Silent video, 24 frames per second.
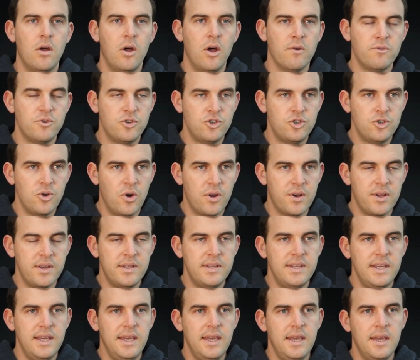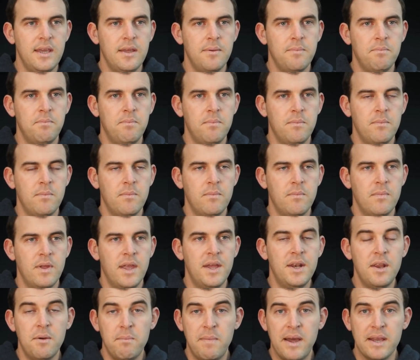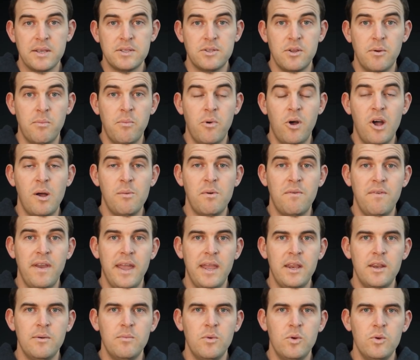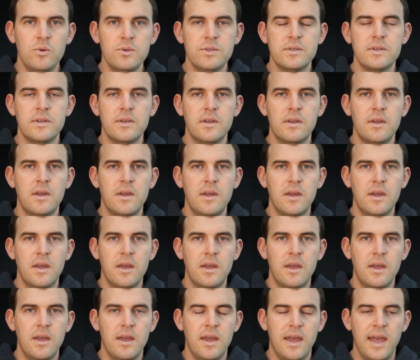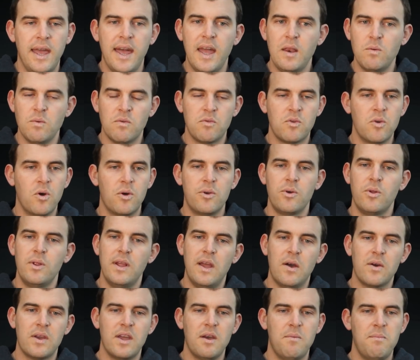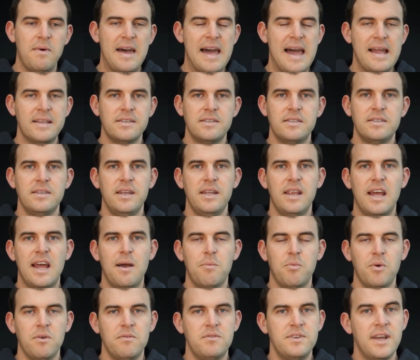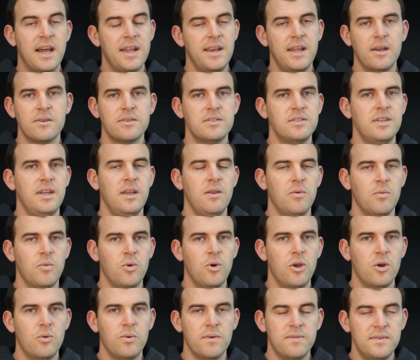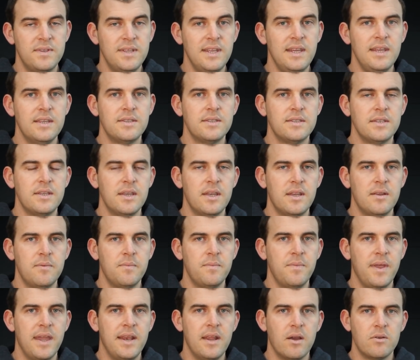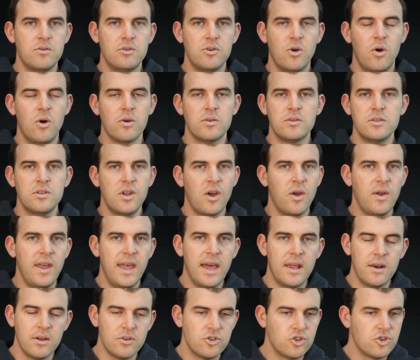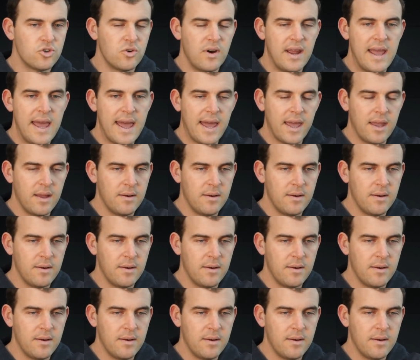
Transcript: I've shot a deer in amongst a mob of animals and we've got all our commands set up. We've done our scent work with deer skin and our dogs know how to track